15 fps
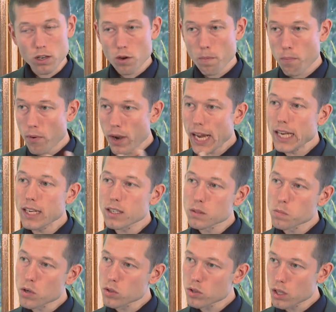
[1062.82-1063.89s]
Your brain does
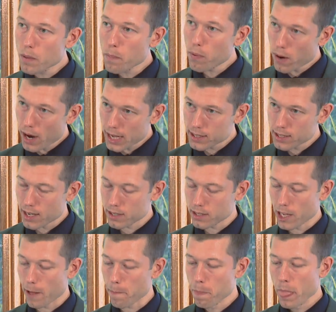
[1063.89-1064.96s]
most of the
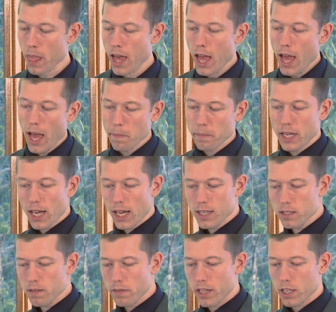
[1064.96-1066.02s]
processing. And
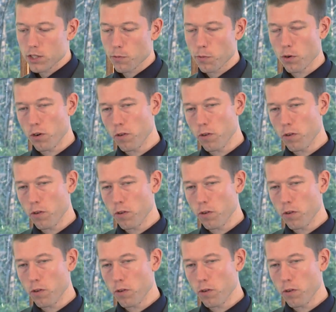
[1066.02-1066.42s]
because of this, for